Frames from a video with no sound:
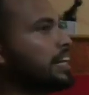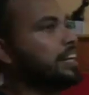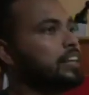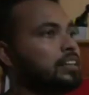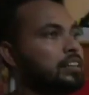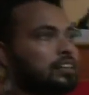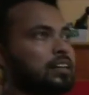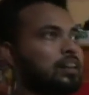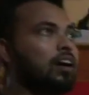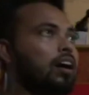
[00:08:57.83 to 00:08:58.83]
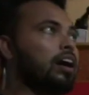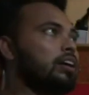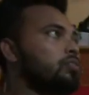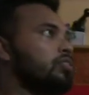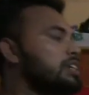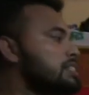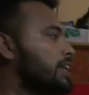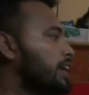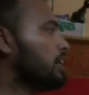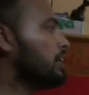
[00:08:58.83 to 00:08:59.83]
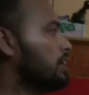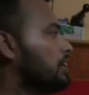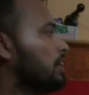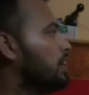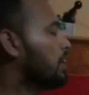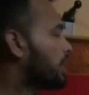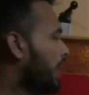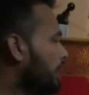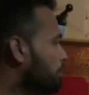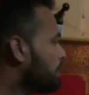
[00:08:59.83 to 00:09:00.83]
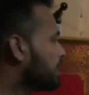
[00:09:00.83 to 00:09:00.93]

it, and which thing can be